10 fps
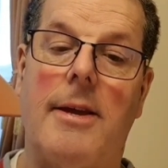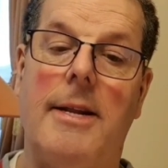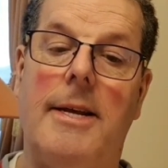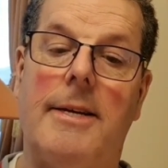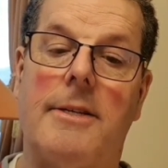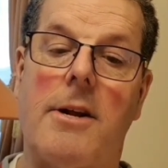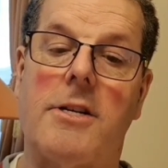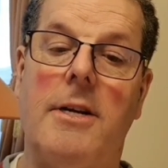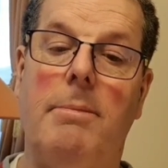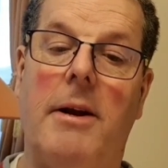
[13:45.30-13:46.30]
Then there's the
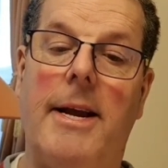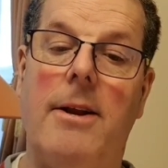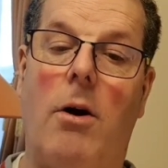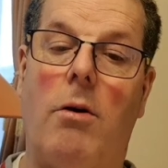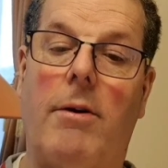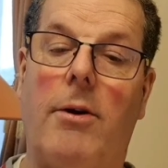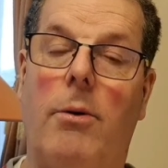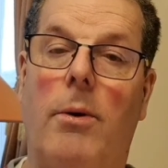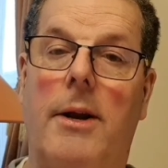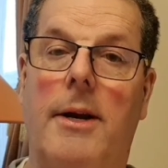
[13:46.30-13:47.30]
Sibylline
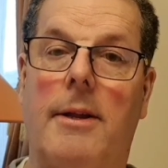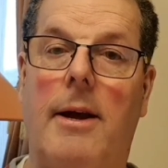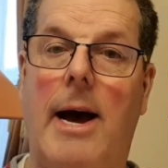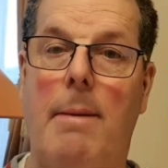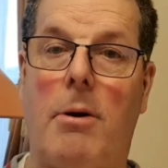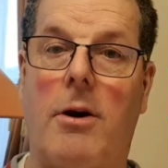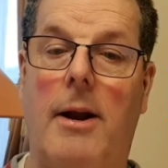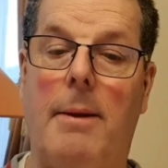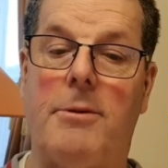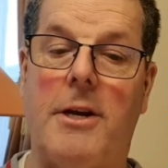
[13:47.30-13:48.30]
Oracle, another
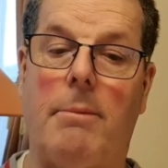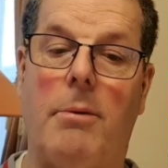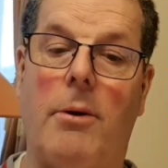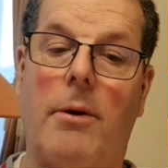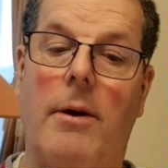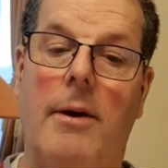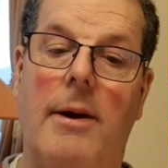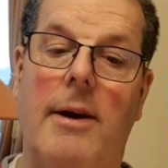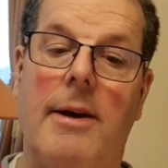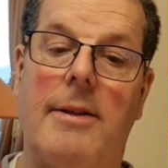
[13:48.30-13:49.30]
apocalyptic book.
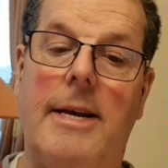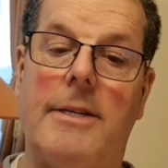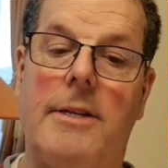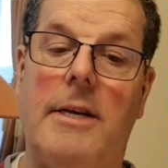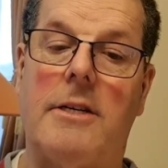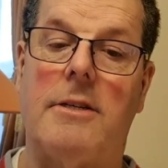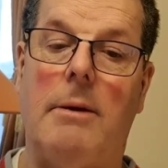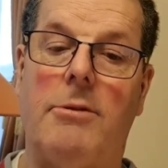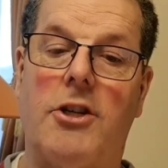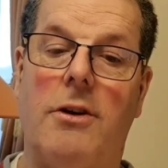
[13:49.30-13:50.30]
There's the
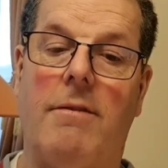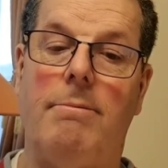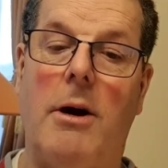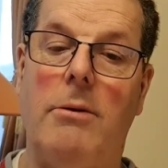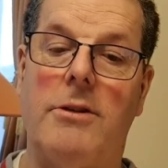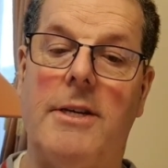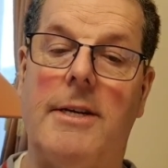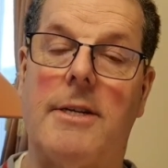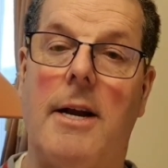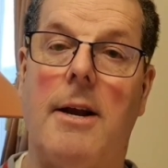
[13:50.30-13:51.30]
Assumption of
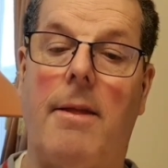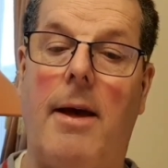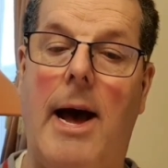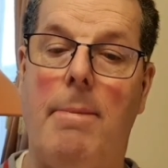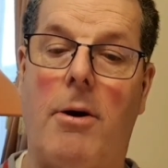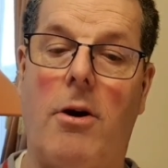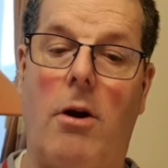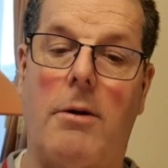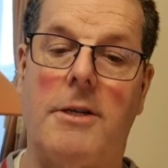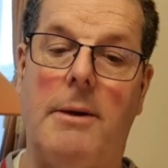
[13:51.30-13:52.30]
Moses, another
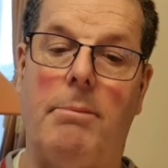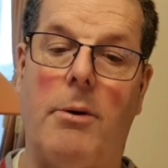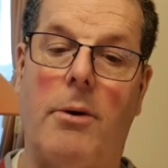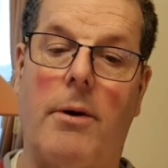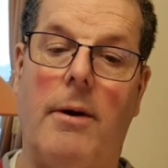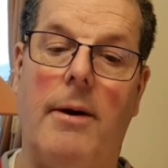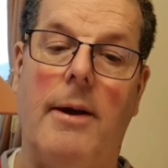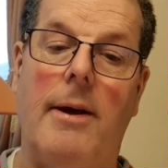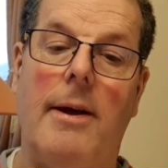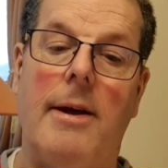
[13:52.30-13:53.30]
apocalyptic book.
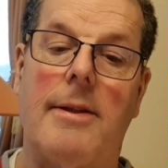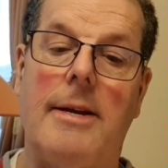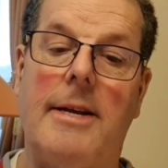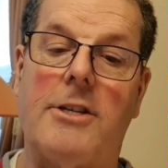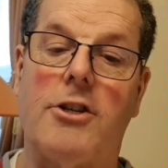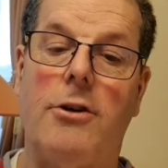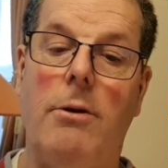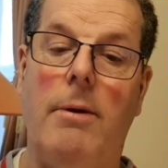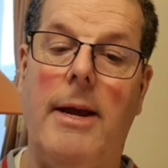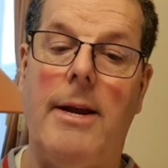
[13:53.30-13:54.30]
Then there's
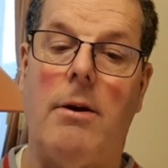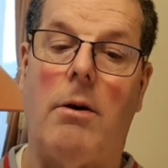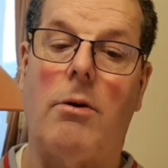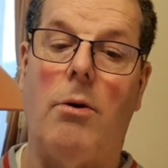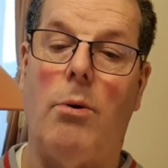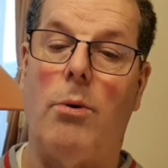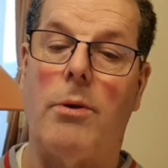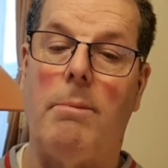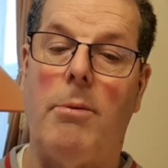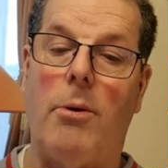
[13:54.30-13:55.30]
2 Enoch,
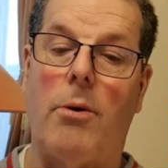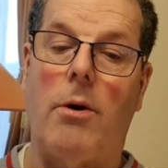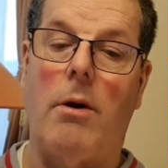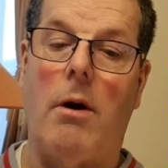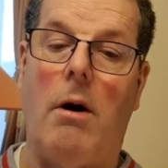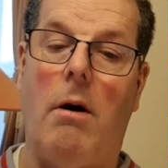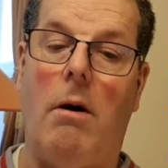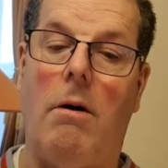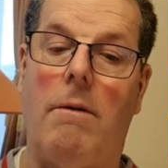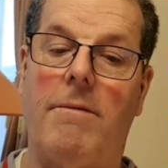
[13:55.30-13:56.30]
or the Book
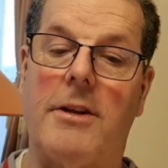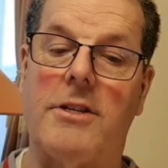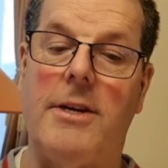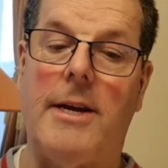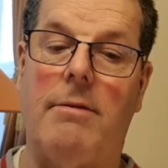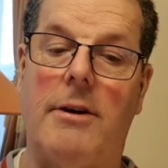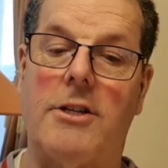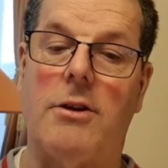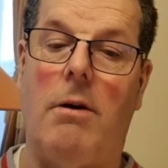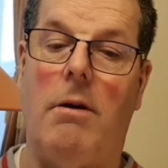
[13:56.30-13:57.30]
of the
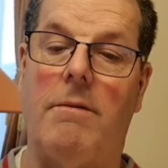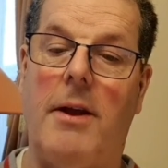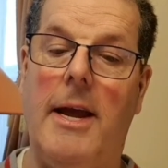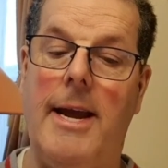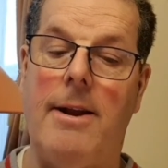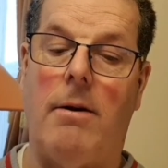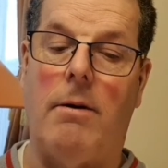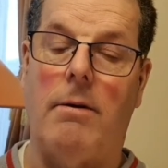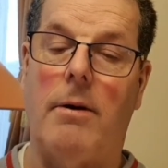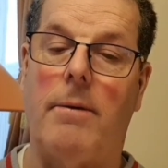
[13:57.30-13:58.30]
Secrets of
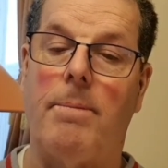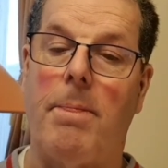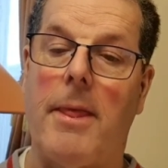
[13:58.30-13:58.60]
Enoch,